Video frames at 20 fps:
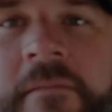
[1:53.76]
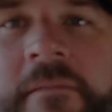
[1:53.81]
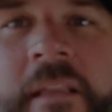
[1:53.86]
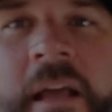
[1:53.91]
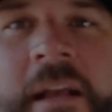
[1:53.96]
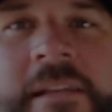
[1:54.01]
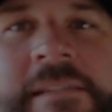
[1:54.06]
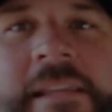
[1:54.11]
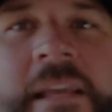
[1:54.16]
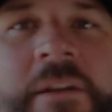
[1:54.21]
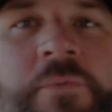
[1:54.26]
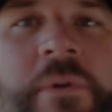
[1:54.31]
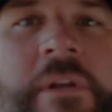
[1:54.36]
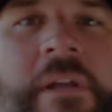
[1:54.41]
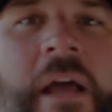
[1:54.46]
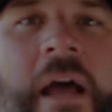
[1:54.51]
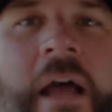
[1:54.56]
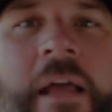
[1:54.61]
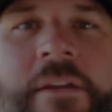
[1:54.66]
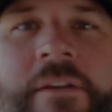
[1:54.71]
Next thing we
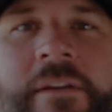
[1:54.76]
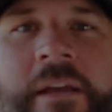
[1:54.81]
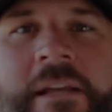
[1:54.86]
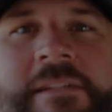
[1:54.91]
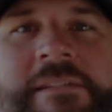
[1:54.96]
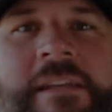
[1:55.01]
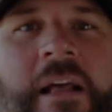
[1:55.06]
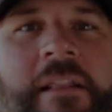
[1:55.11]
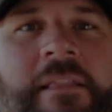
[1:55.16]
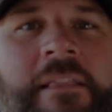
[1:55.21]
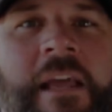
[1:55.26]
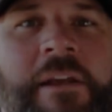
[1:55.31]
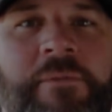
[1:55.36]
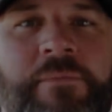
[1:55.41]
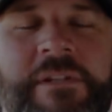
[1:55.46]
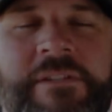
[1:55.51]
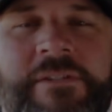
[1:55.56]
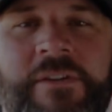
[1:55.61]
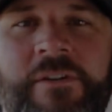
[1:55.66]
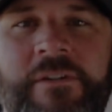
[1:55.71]
got, you guys got late
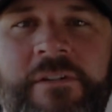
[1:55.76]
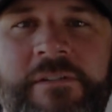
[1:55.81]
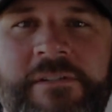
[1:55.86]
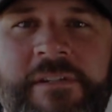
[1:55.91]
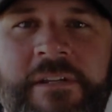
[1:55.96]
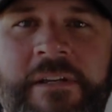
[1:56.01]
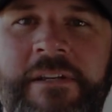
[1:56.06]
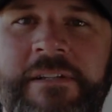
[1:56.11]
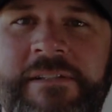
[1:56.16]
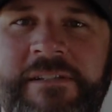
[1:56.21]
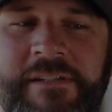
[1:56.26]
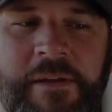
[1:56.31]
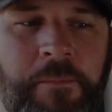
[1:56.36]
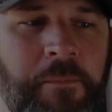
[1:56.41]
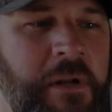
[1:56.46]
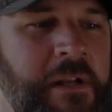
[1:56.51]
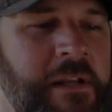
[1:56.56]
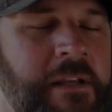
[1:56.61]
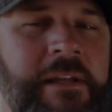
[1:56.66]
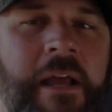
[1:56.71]
returns.
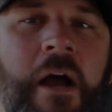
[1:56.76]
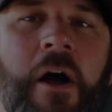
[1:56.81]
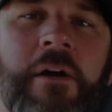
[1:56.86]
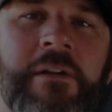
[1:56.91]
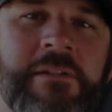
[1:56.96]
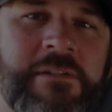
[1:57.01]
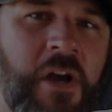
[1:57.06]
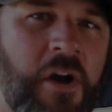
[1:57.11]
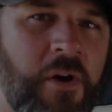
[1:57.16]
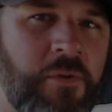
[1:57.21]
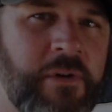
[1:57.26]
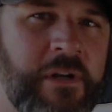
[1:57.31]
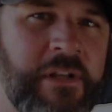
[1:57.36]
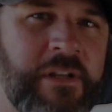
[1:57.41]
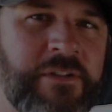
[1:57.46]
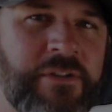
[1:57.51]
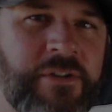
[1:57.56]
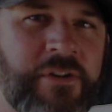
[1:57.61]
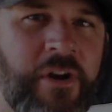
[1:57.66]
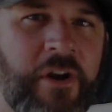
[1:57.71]
Somebody is already
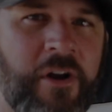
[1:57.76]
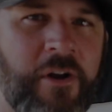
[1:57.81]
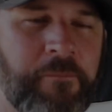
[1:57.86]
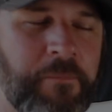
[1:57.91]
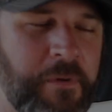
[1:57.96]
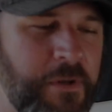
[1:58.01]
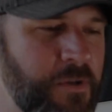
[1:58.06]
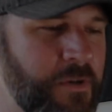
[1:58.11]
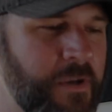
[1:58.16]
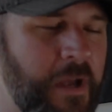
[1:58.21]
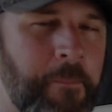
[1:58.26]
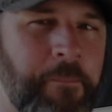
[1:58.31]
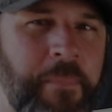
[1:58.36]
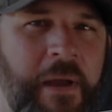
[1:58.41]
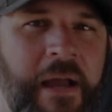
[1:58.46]
in your car, but you got